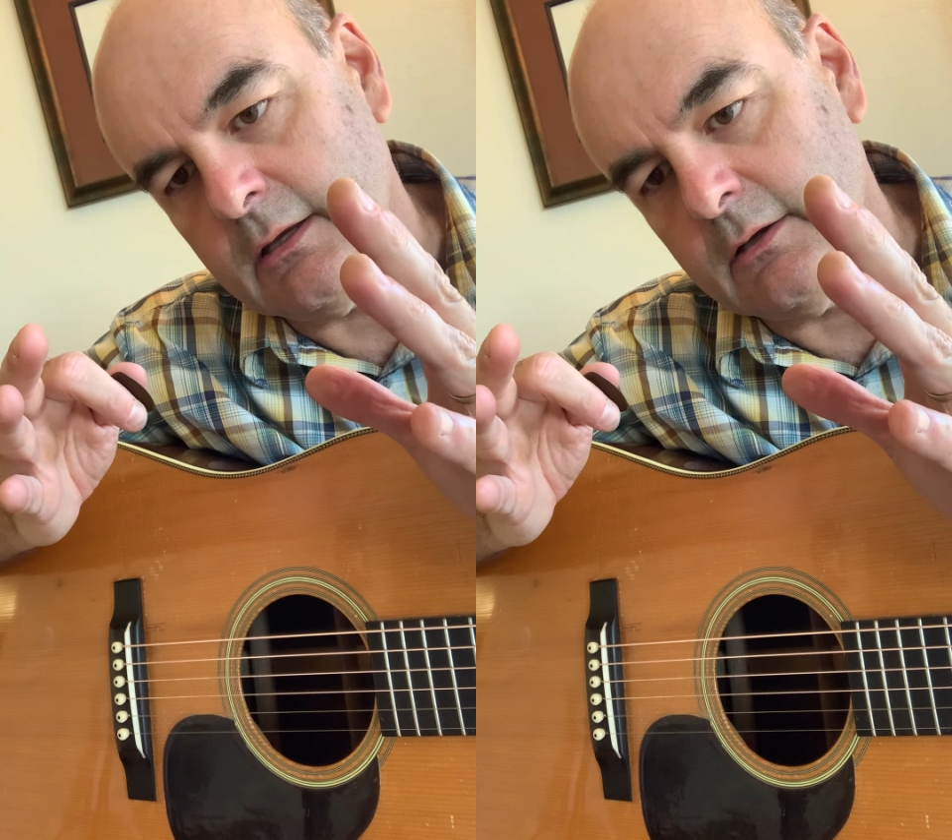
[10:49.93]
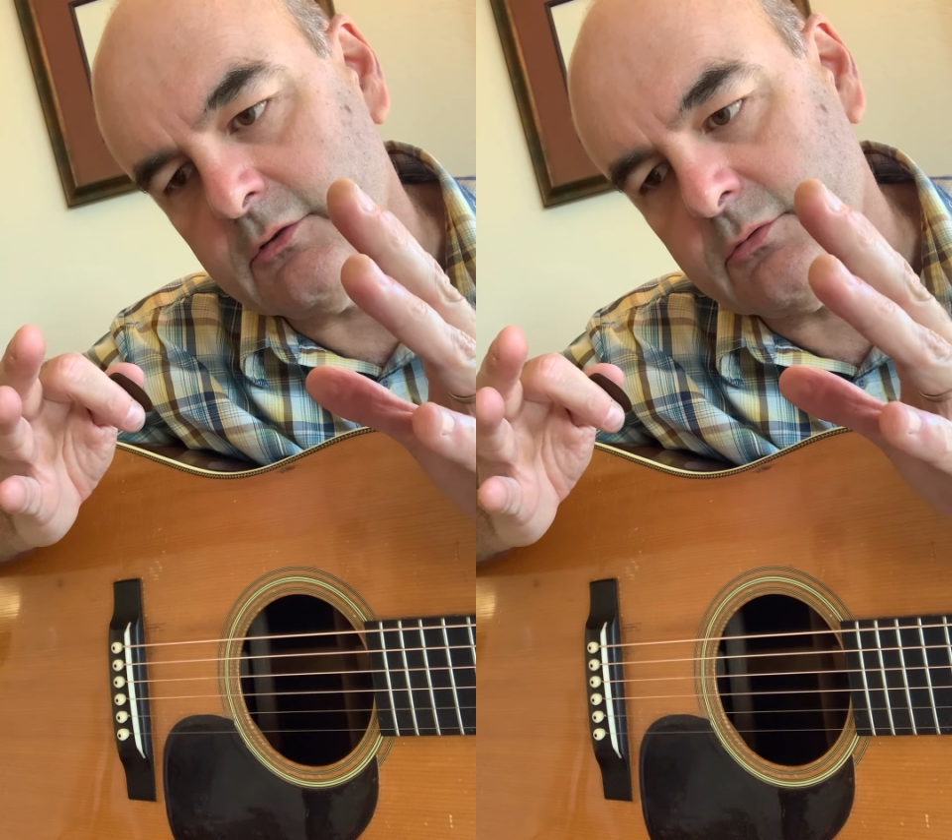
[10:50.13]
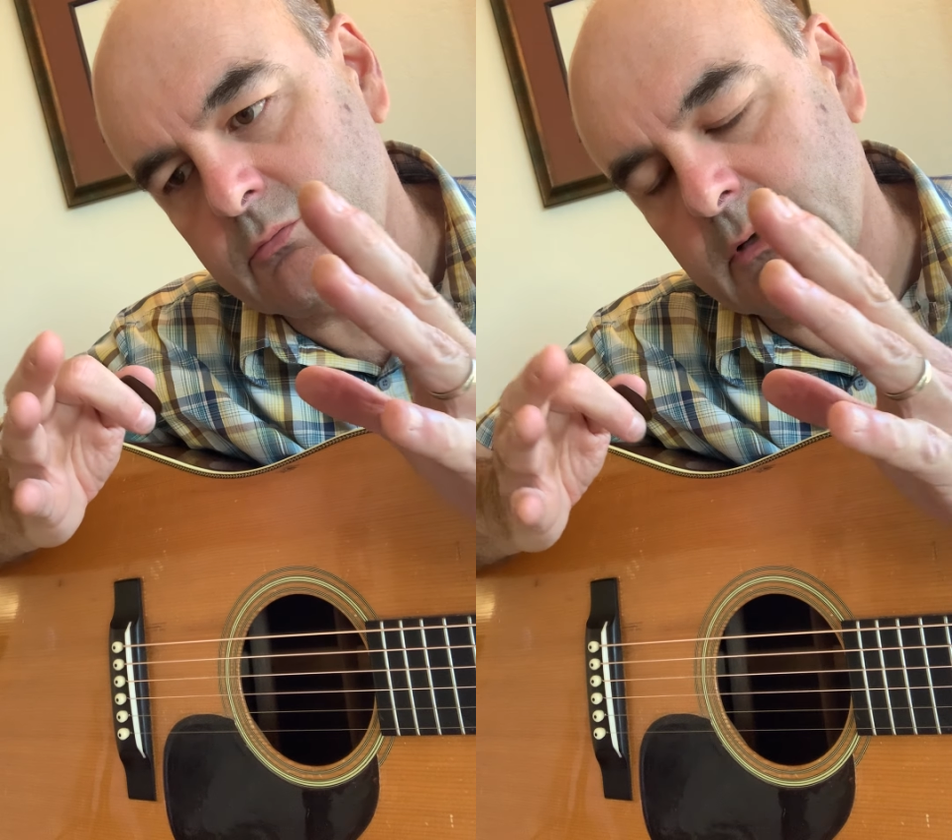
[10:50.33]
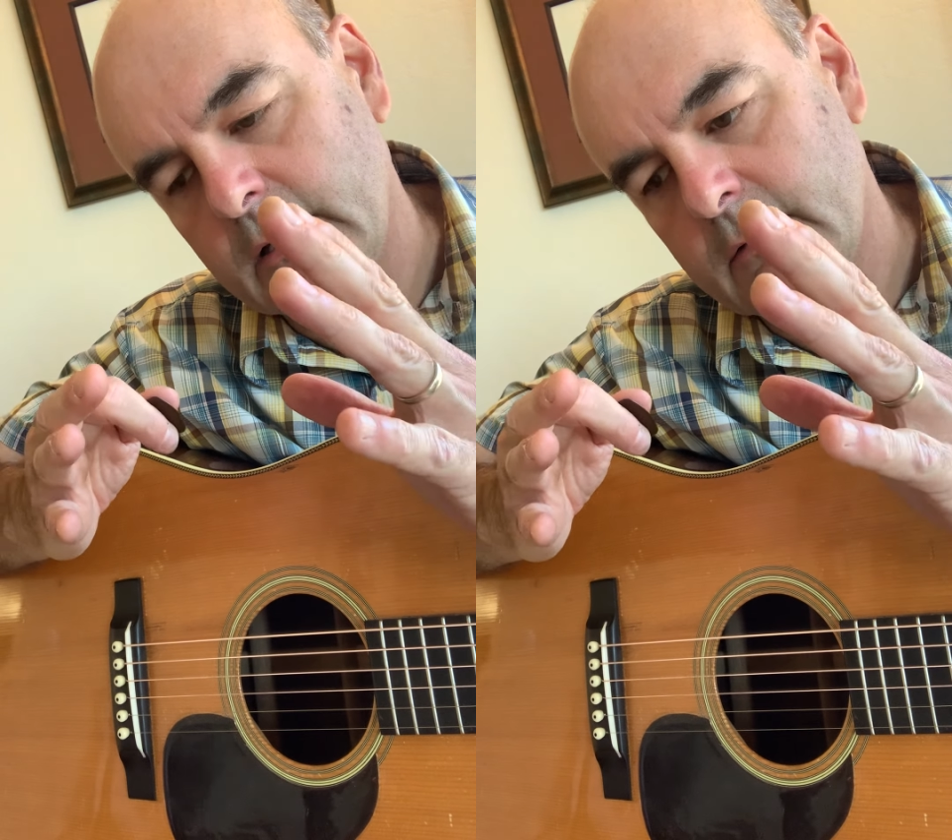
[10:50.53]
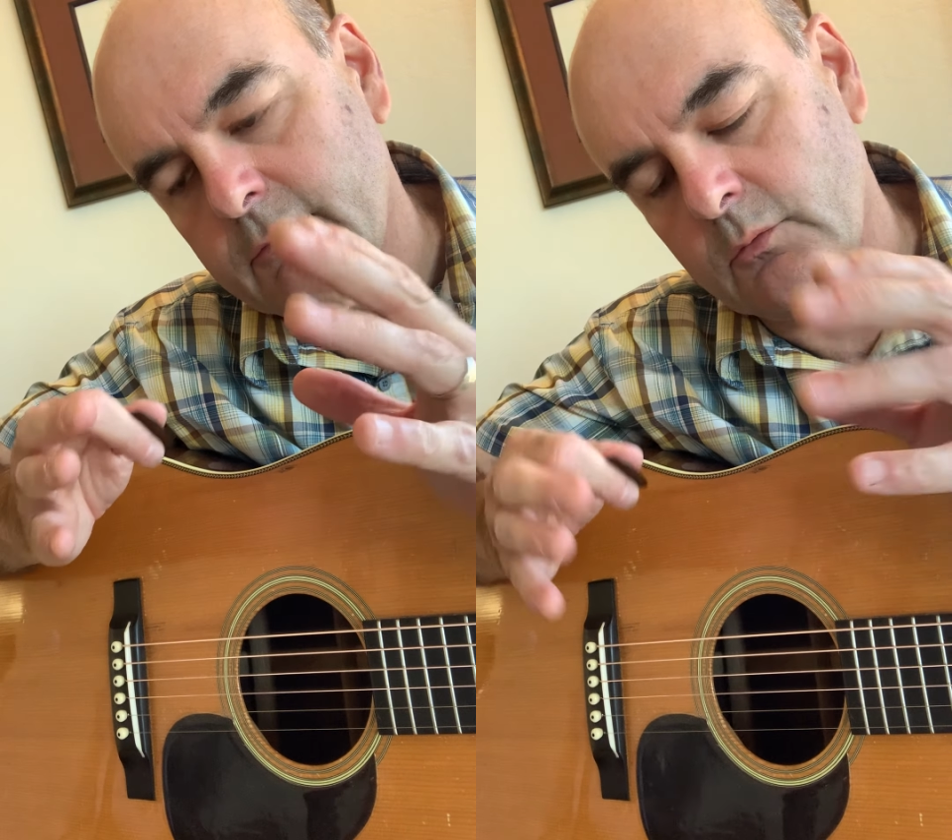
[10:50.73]

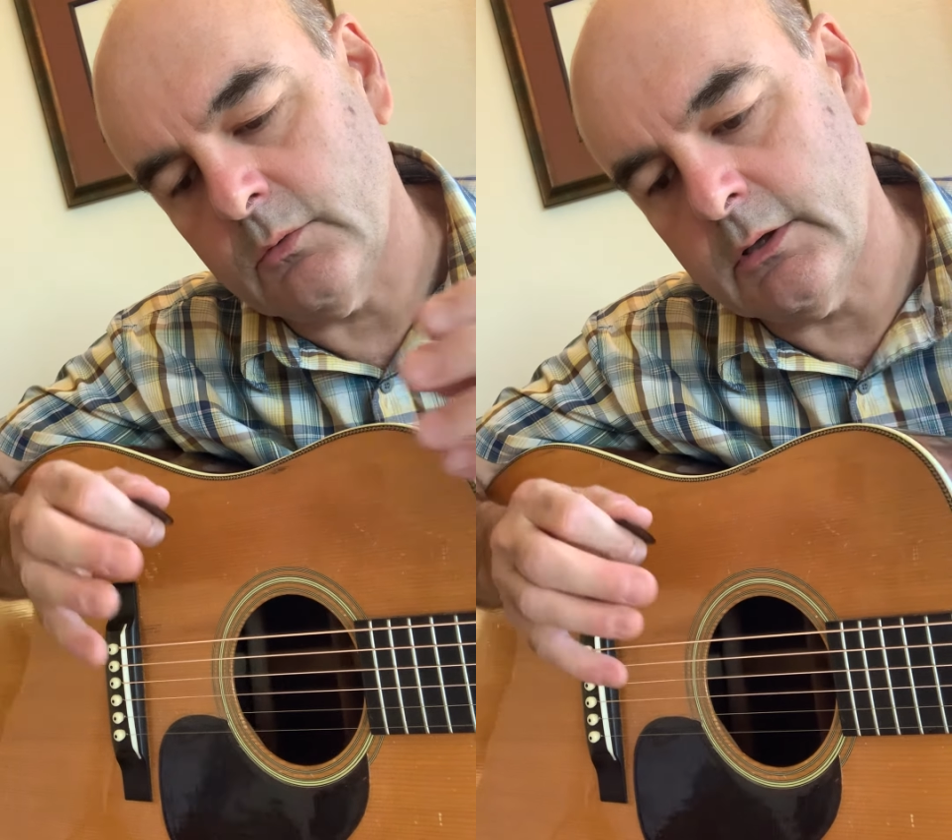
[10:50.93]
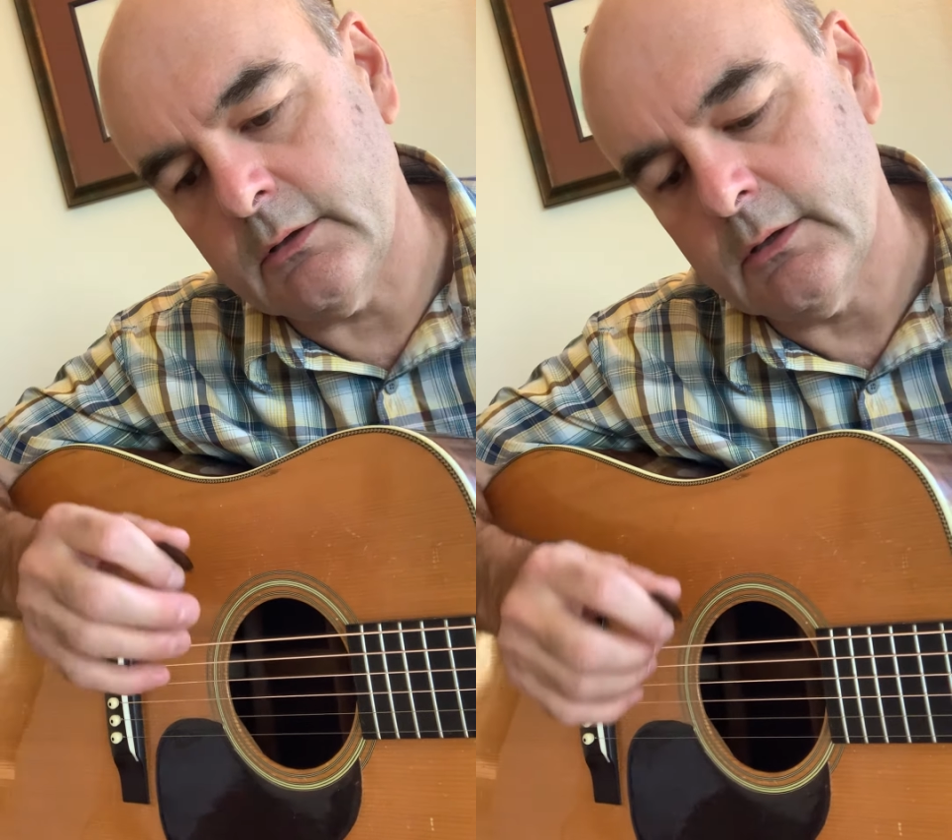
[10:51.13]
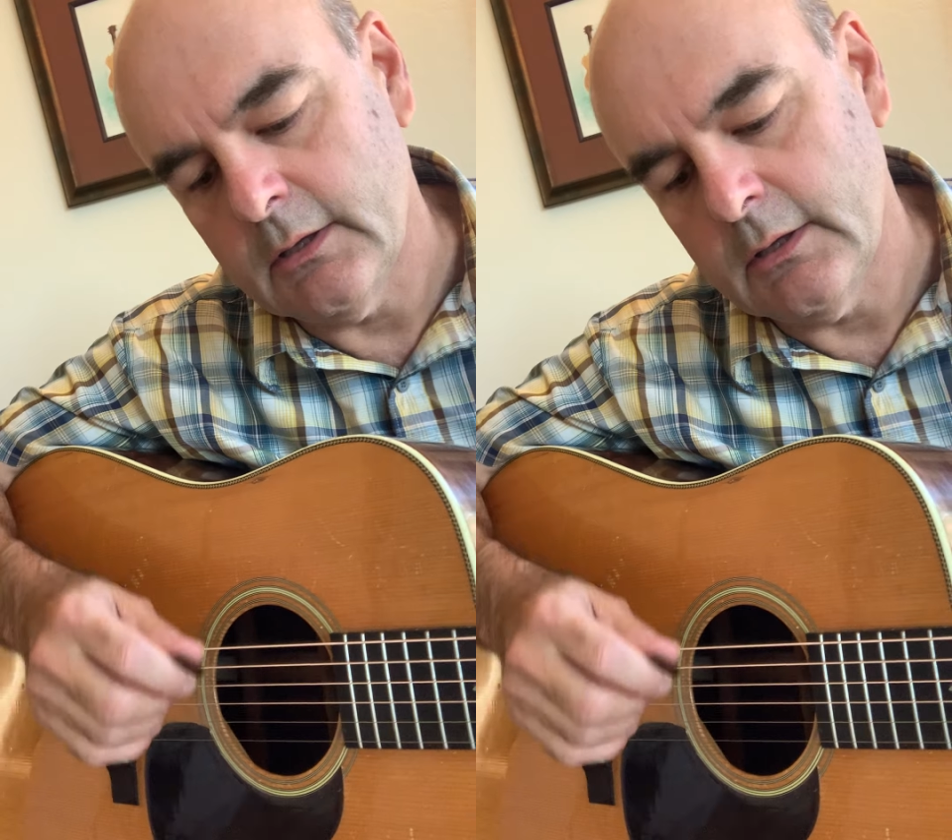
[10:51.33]
shrink for one.